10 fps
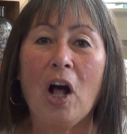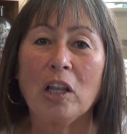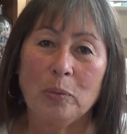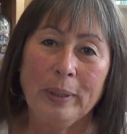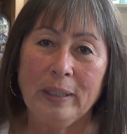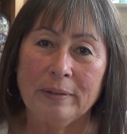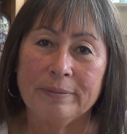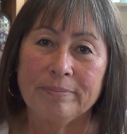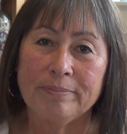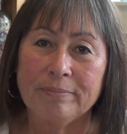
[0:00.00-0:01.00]
Halloween,
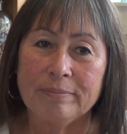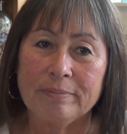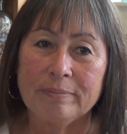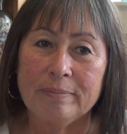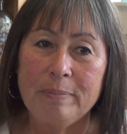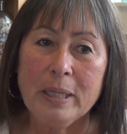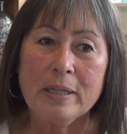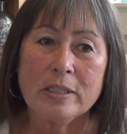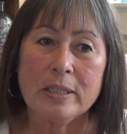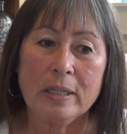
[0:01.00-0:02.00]

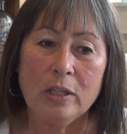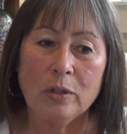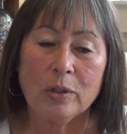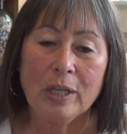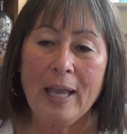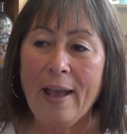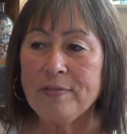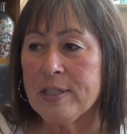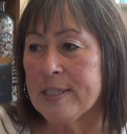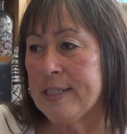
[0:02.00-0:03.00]
because you know you
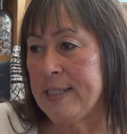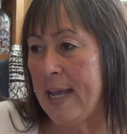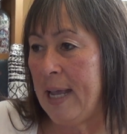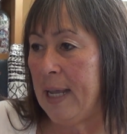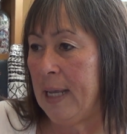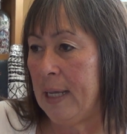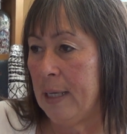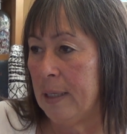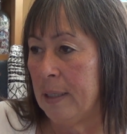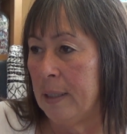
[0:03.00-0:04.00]
have to stay
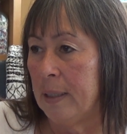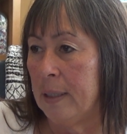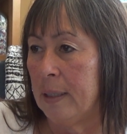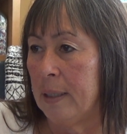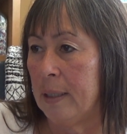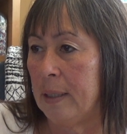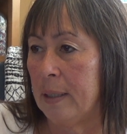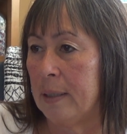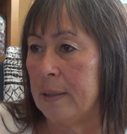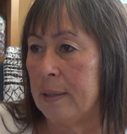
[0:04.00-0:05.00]

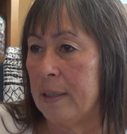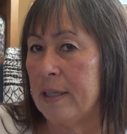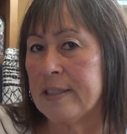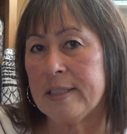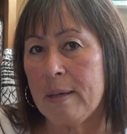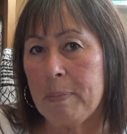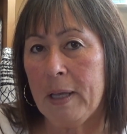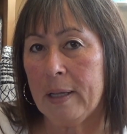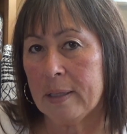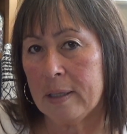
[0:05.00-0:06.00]
a step
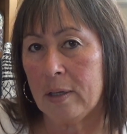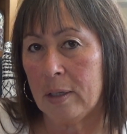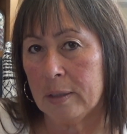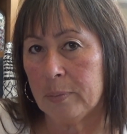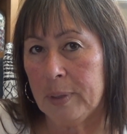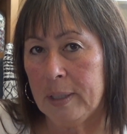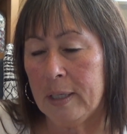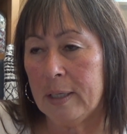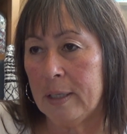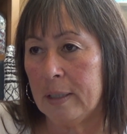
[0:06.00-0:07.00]
ahead of the Halloween,
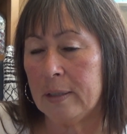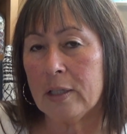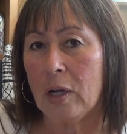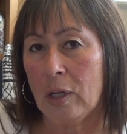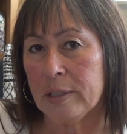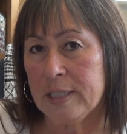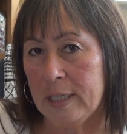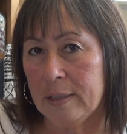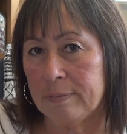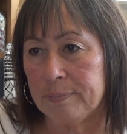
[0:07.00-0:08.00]
the
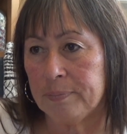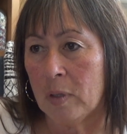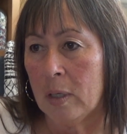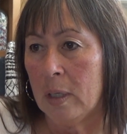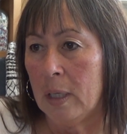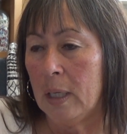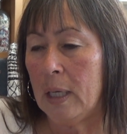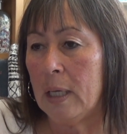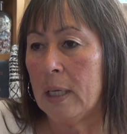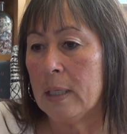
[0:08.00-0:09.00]
holiday.
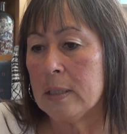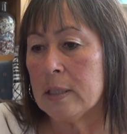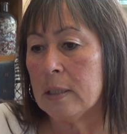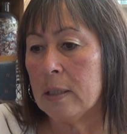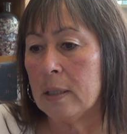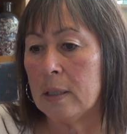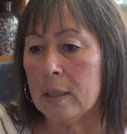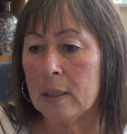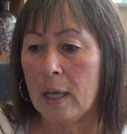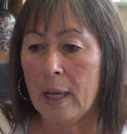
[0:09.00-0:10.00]
And
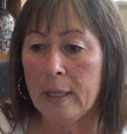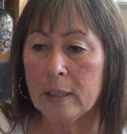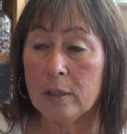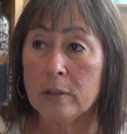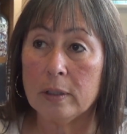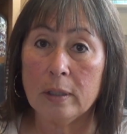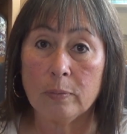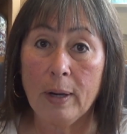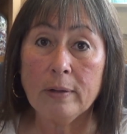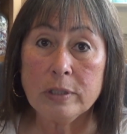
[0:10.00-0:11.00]
I could,
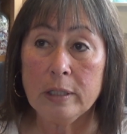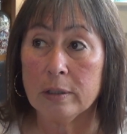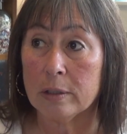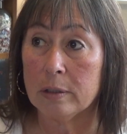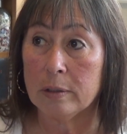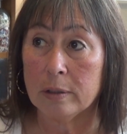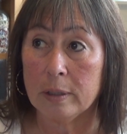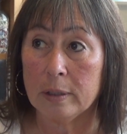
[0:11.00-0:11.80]
around here,